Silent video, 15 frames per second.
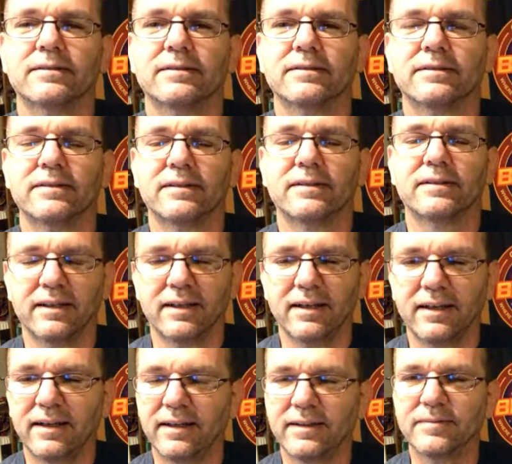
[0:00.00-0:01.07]
No, there you go.
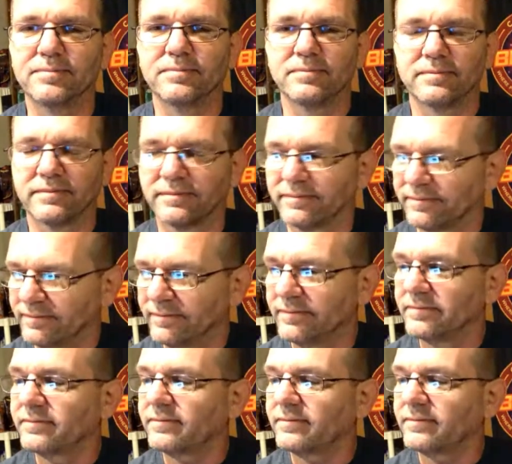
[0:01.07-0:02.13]
I mean, like, you know, we
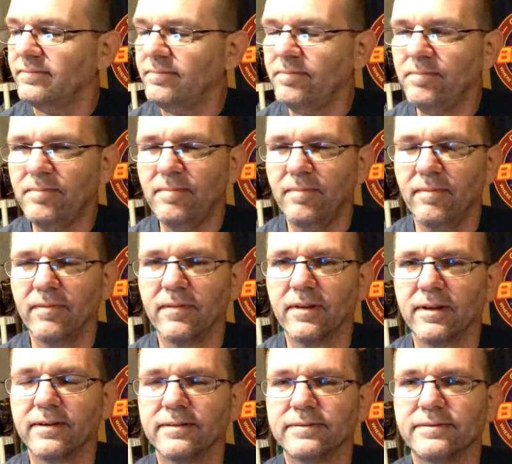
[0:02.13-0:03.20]
never
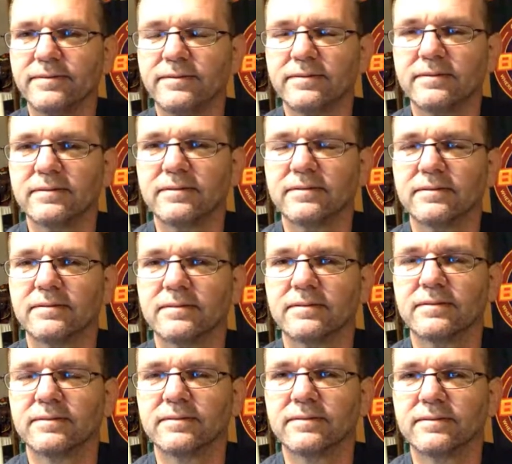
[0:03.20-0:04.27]
cared about who was in
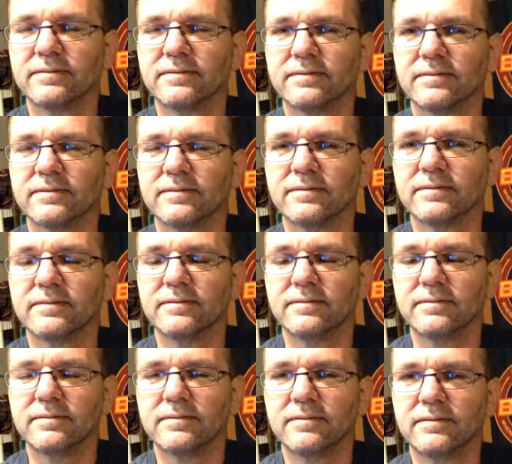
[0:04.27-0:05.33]
charge or what,
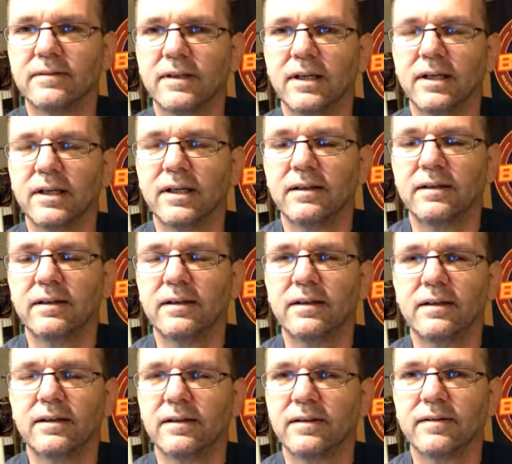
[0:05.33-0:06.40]
if it was a
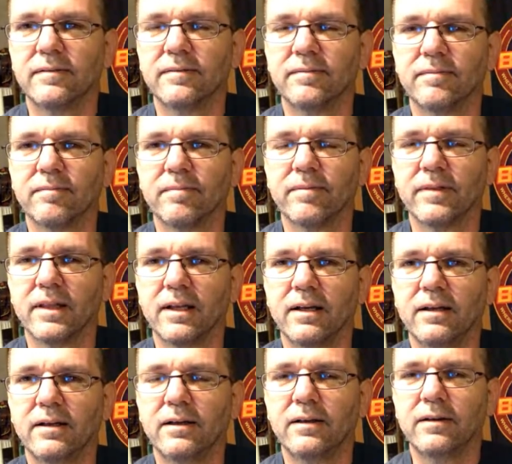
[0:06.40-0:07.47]
woman or
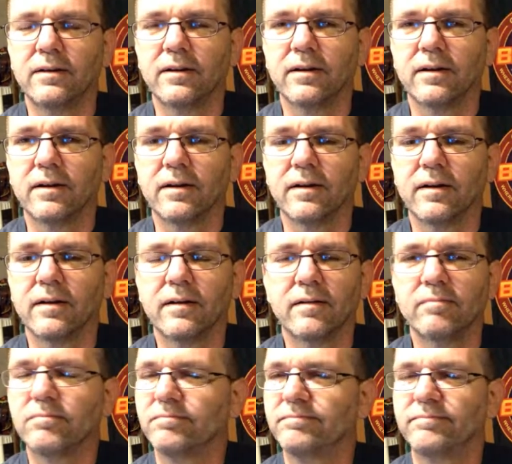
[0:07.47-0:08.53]
POC or whatever. You
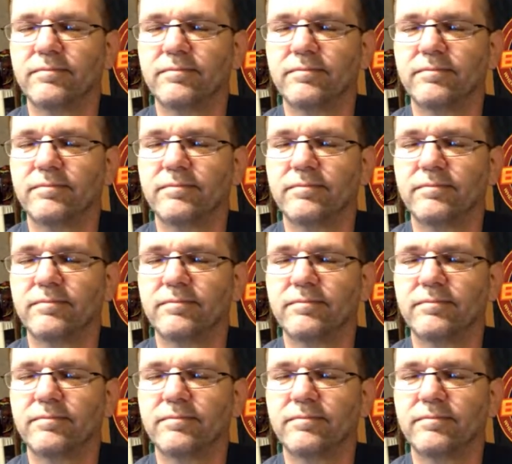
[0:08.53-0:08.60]
never saw